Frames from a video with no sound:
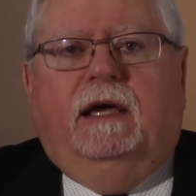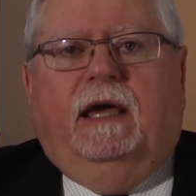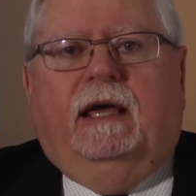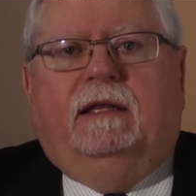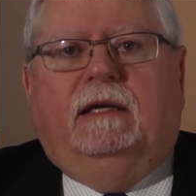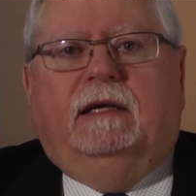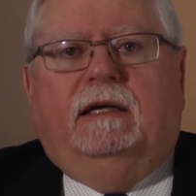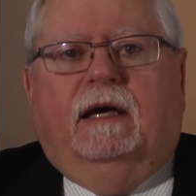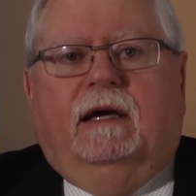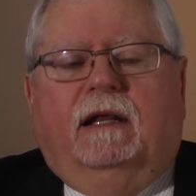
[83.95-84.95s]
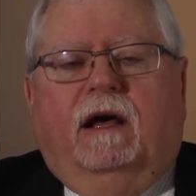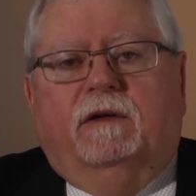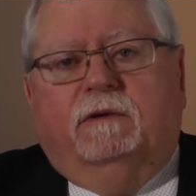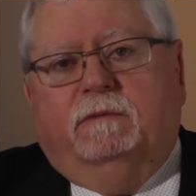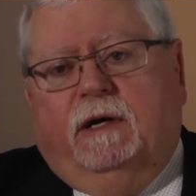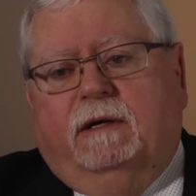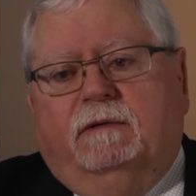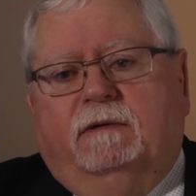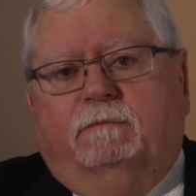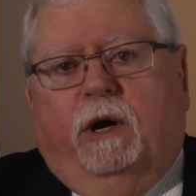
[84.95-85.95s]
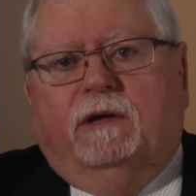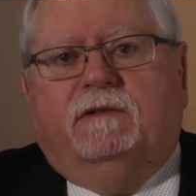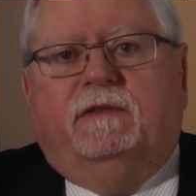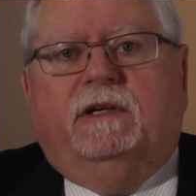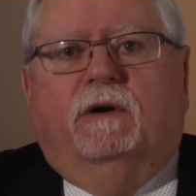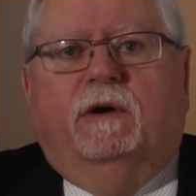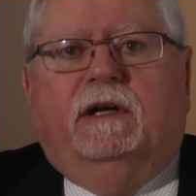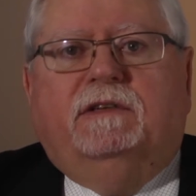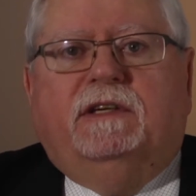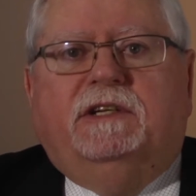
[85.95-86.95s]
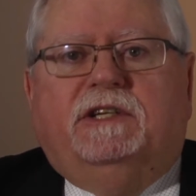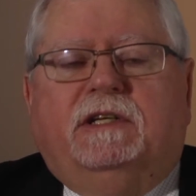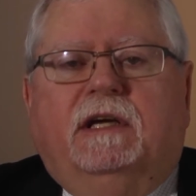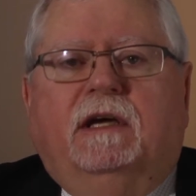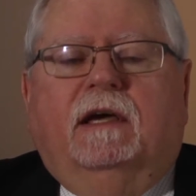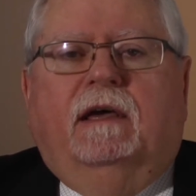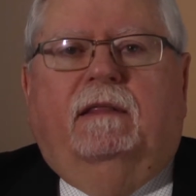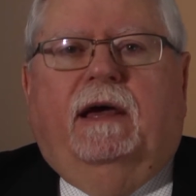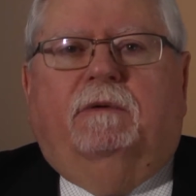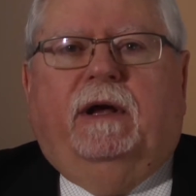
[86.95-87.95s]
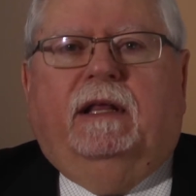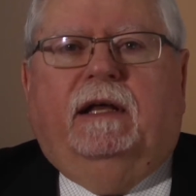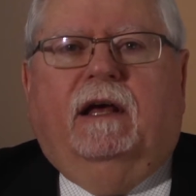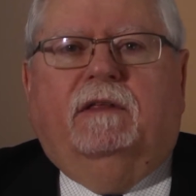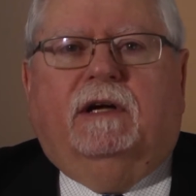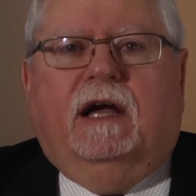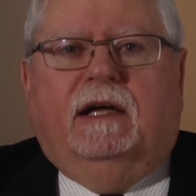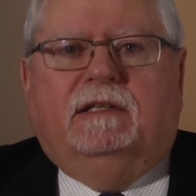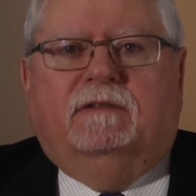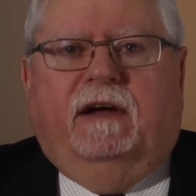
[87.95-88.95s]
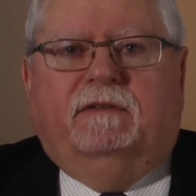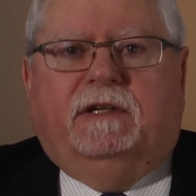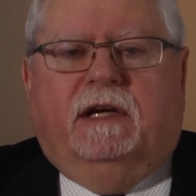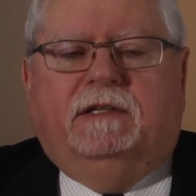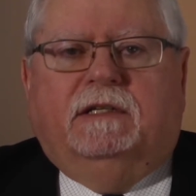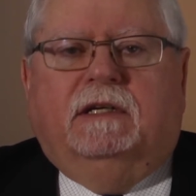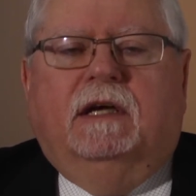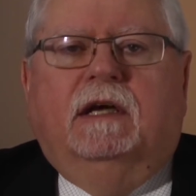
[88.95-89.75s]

and the other parts of the organization that regulate other kinds of advertising.